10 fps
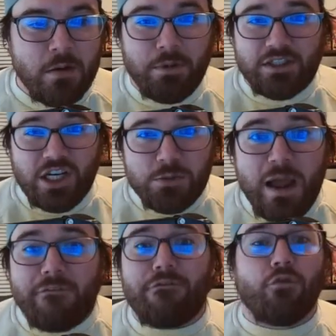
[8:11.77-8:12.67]
But just
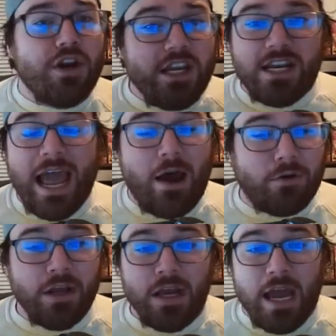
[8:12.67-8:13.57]
by freaking out
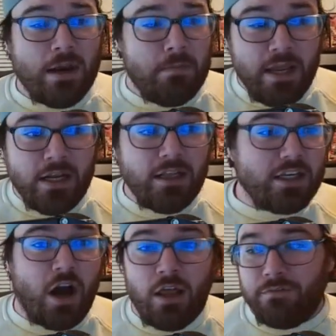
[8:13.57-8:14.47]
and immediately
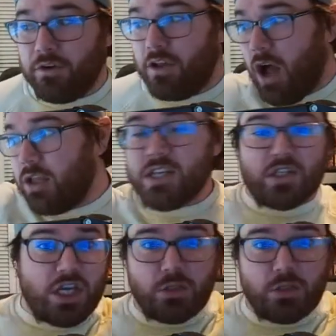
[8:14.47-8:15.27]
calling for all this,